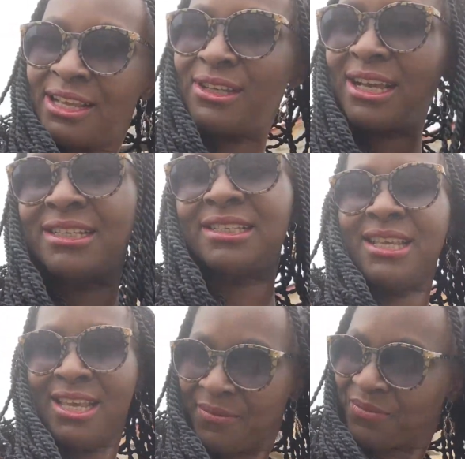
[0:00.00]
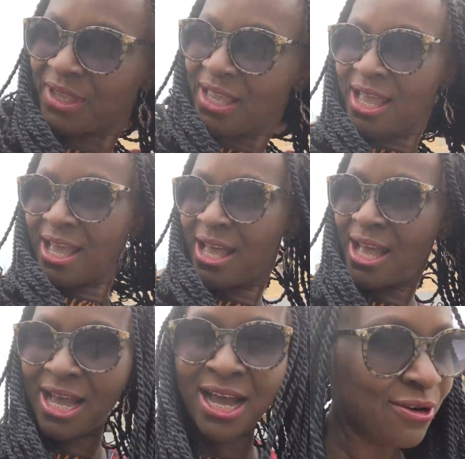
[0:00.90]
and you can see
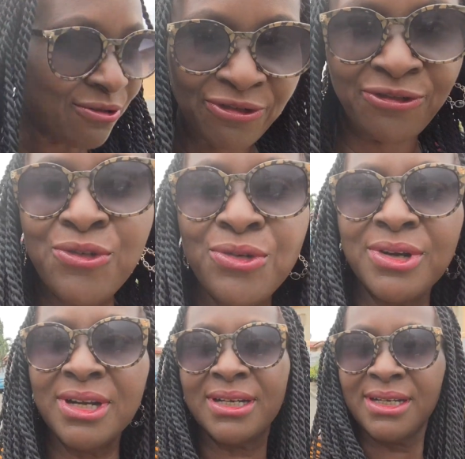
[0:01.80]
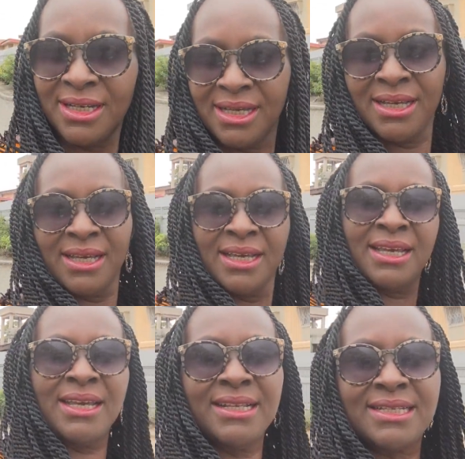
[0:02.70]
how full
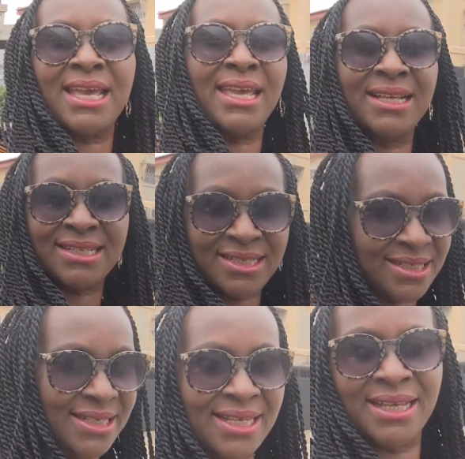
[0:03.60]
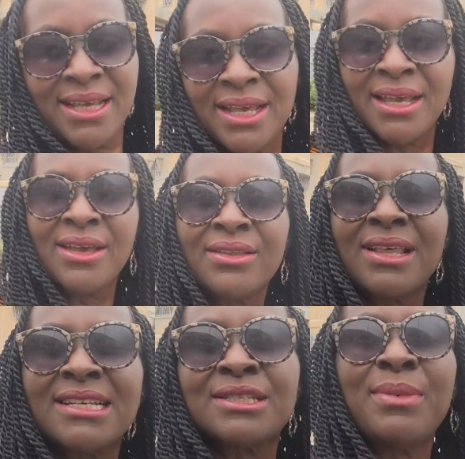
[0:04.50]
it is.
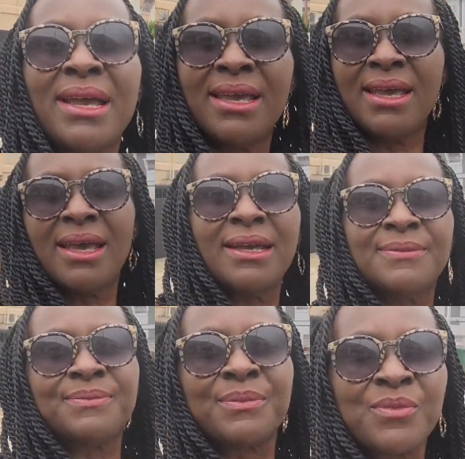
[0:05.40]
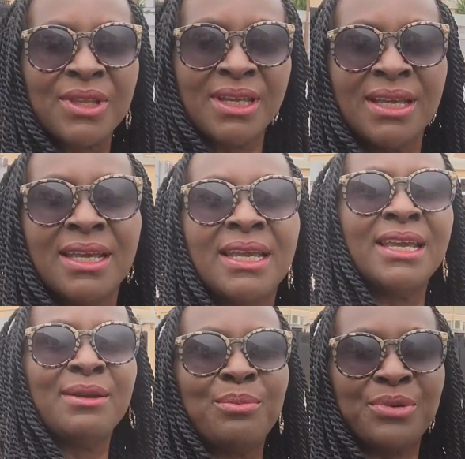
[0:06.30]
That's my hair
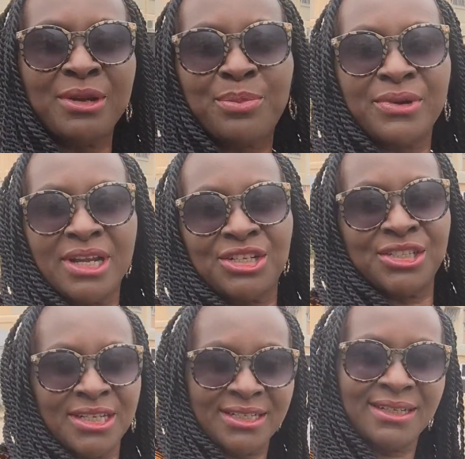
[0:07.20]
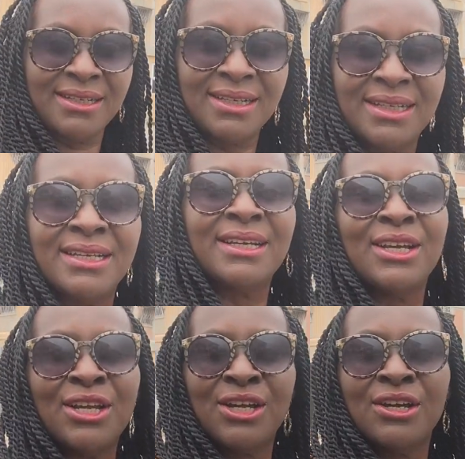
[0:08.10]
in preparation
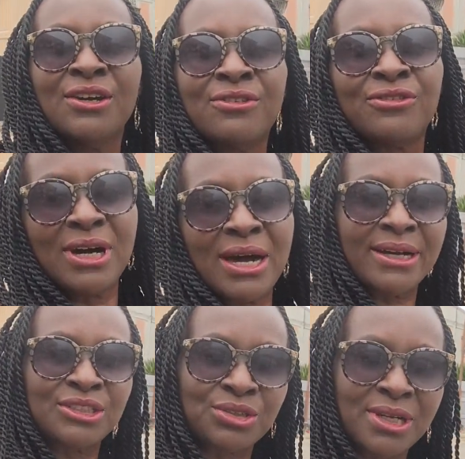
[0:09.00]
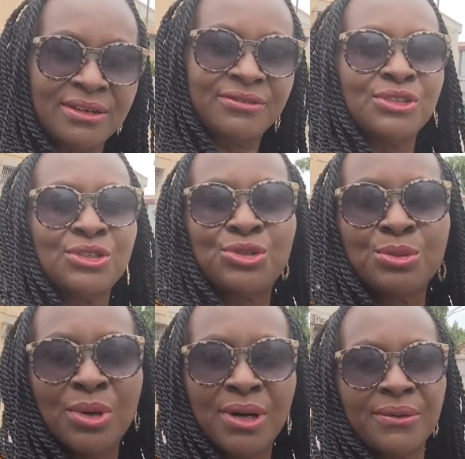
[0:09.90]
for our travel
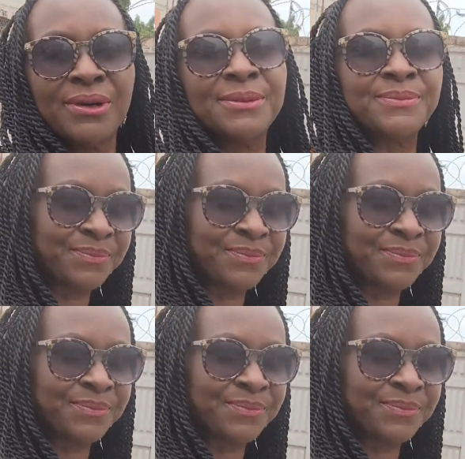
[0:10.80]
tomorrow.